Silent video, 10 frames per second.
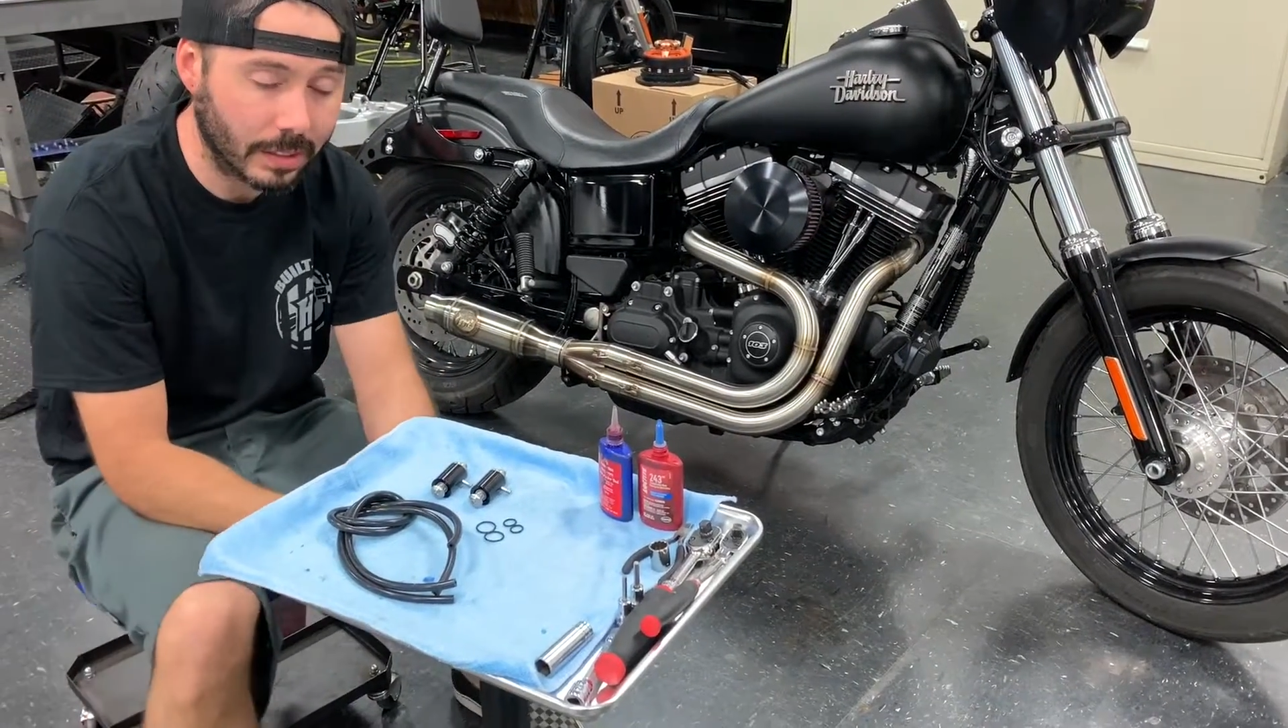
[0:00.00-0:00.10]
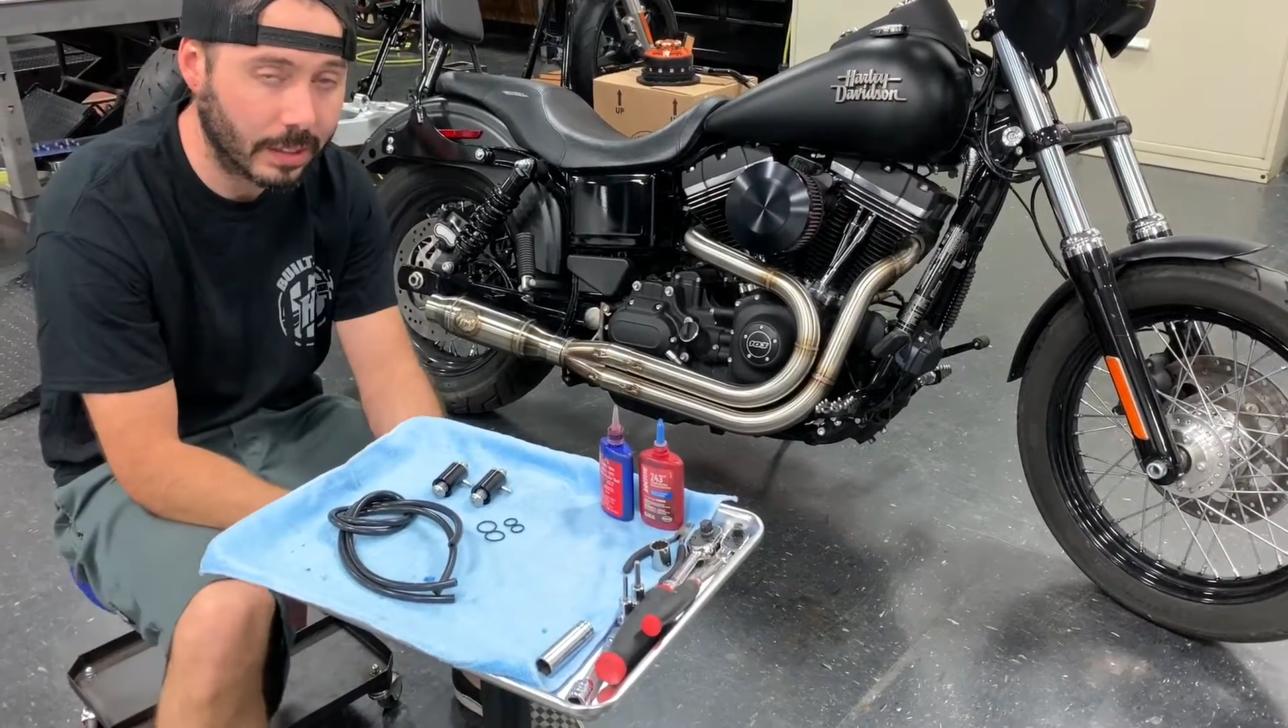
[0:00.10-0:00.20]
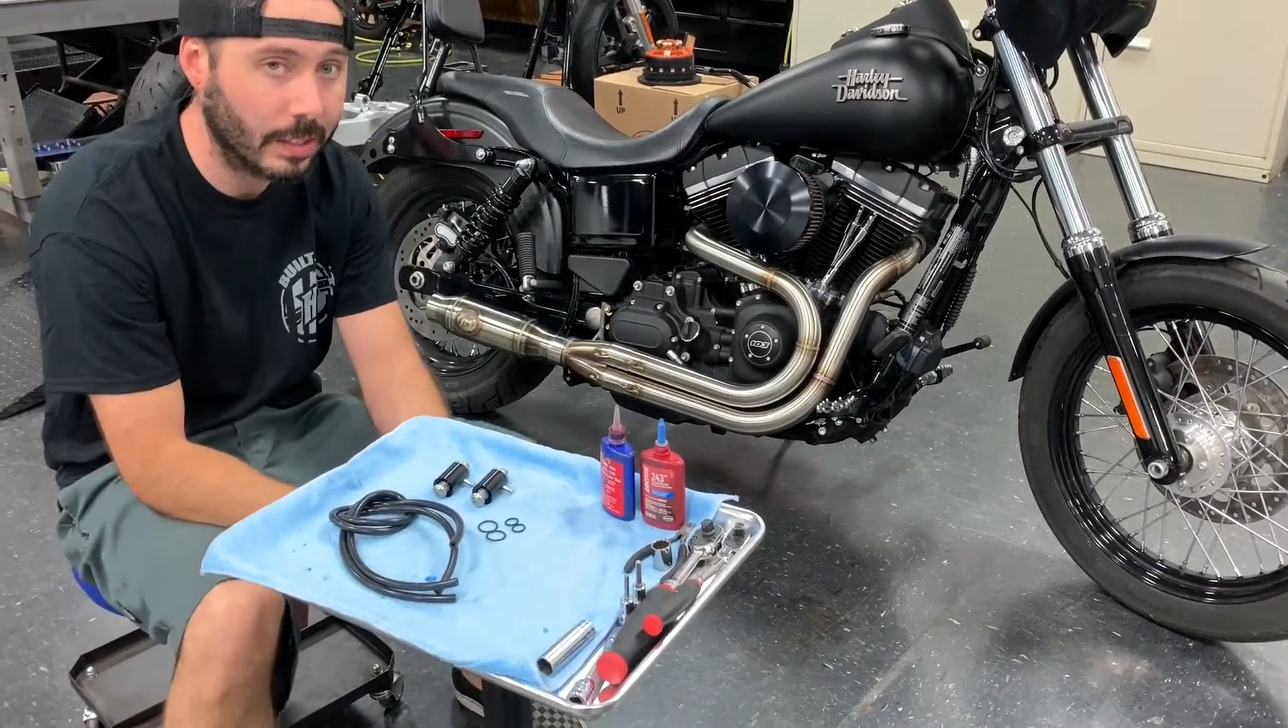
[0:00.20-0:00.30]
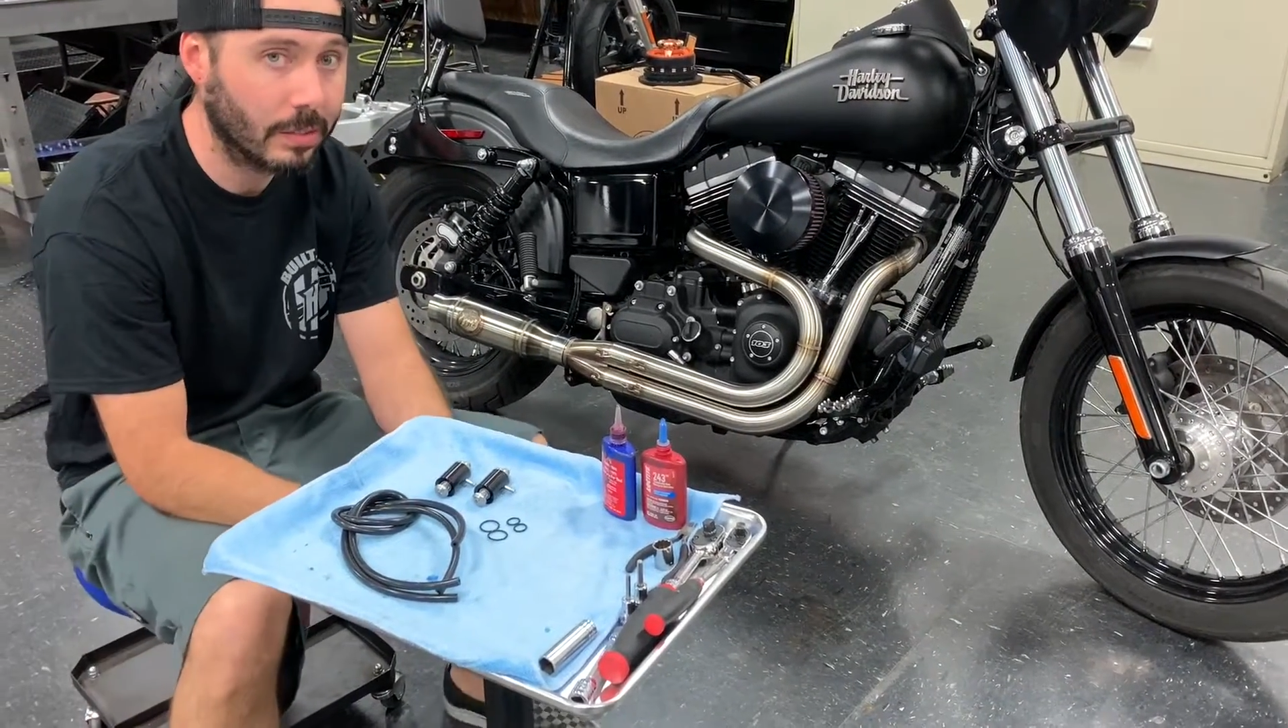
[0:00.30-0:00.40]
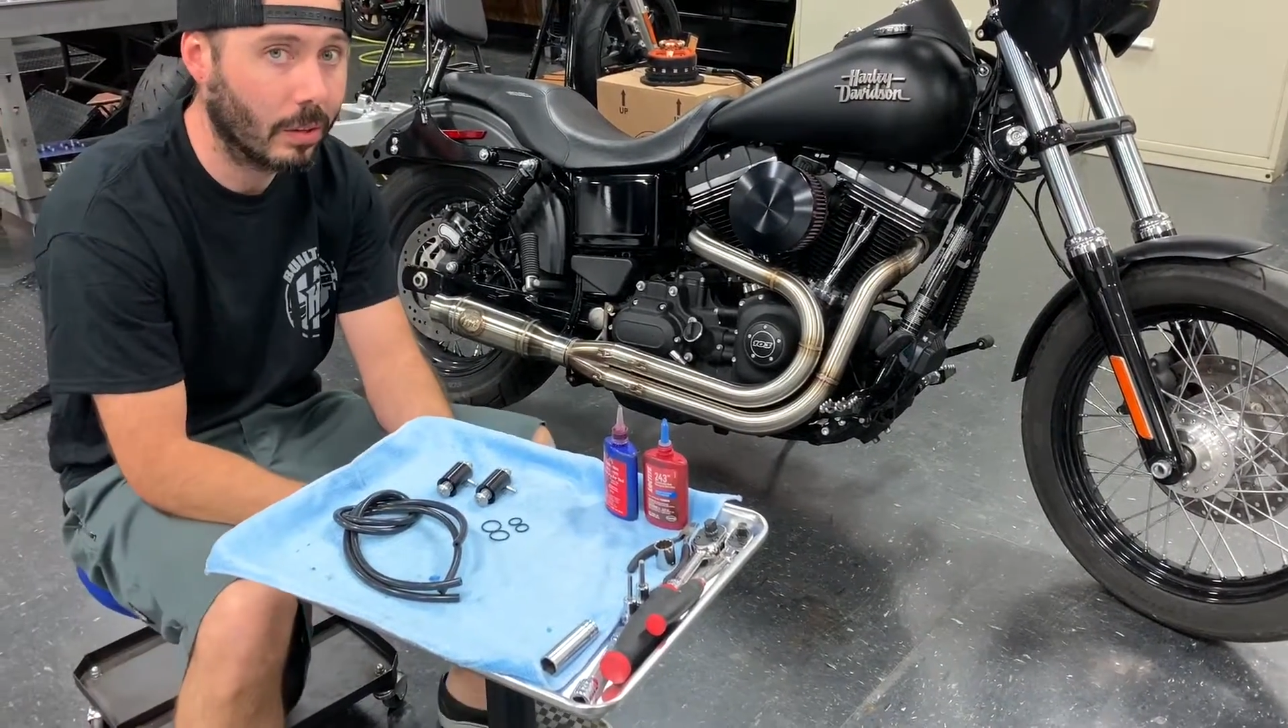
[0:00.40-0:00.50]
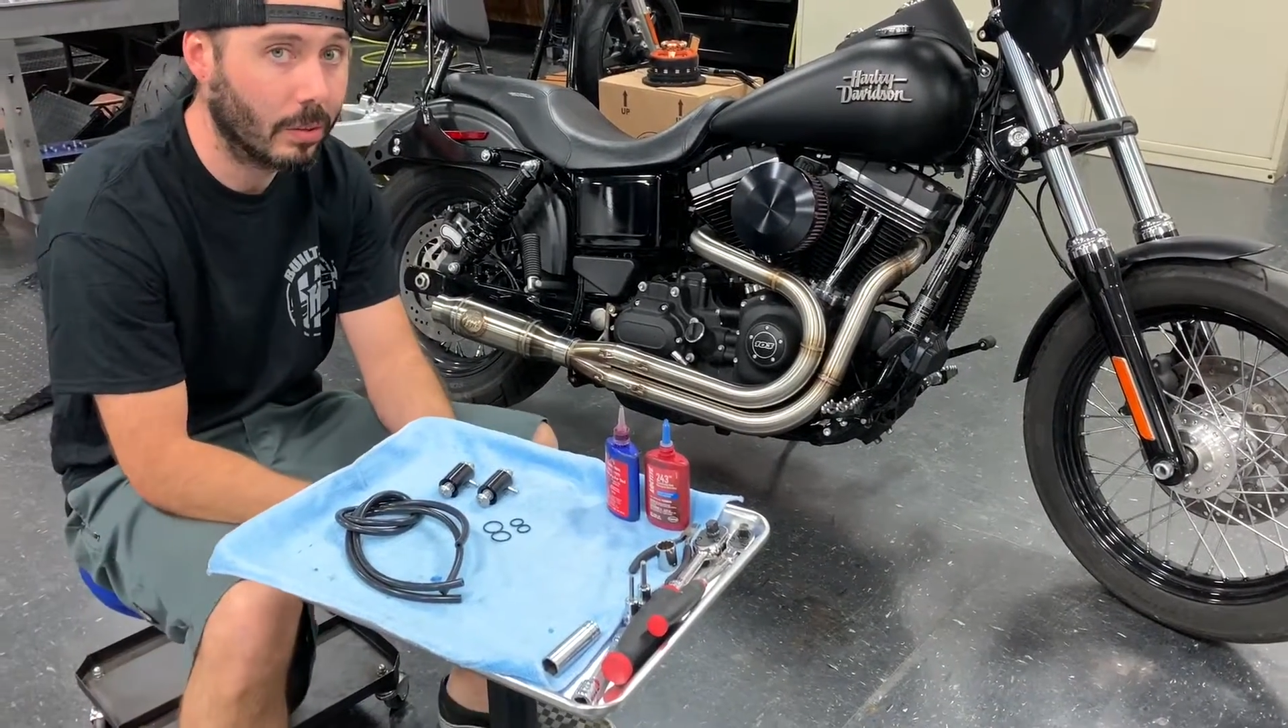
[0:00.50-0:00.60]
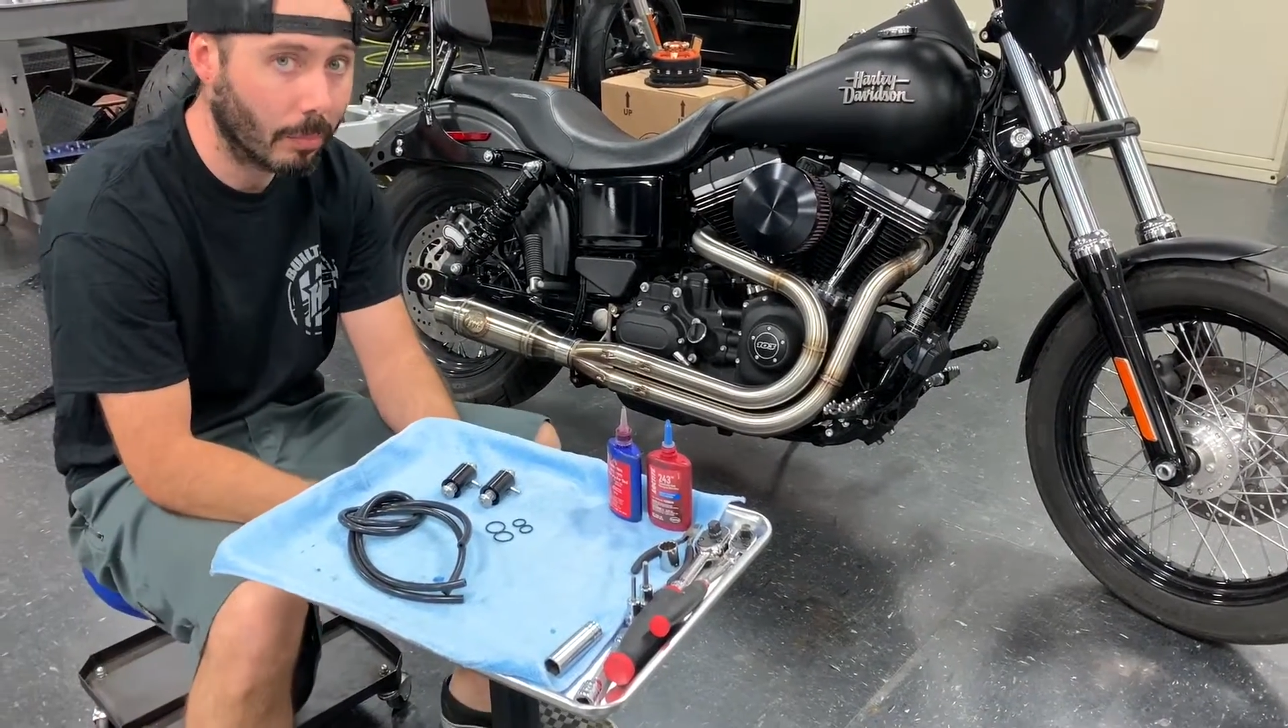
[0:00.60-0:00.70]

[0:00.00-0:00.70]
kits on the